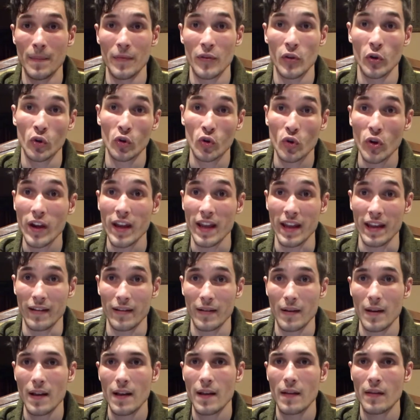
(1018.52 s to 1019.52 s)
They're great.
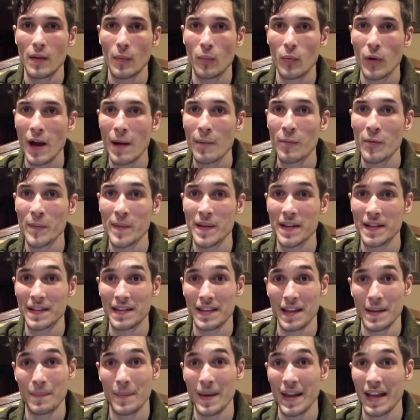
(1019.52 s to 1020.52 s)
The problem is
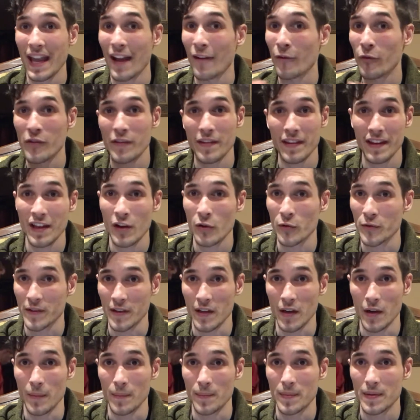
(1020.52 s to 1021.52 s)
they pick everything else
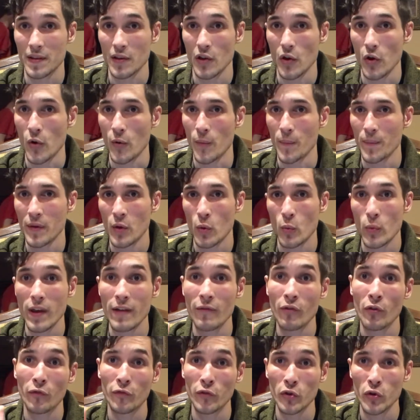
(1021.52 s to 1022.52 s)
up. So we
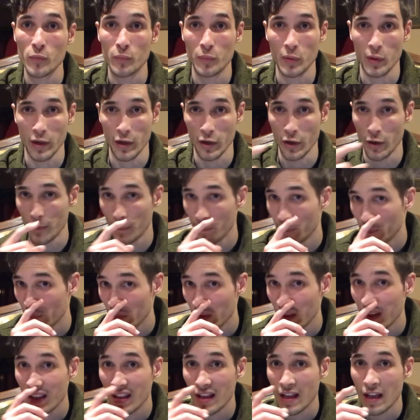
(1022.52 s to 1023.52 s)
have a flute player.
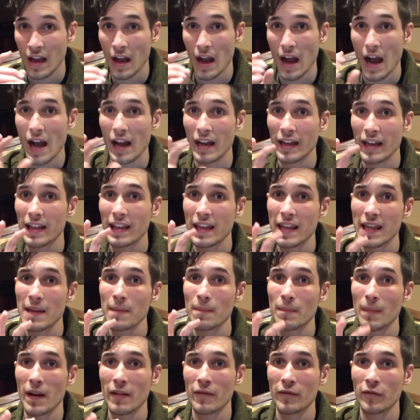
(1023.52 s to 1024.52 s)
I
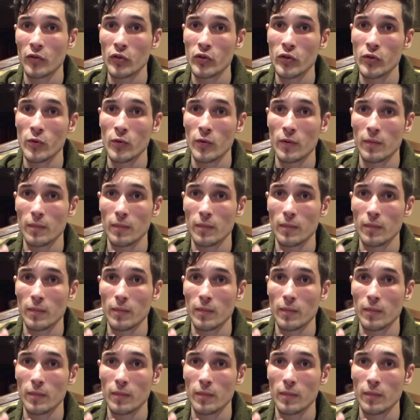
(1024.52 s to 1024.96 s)
keep my flute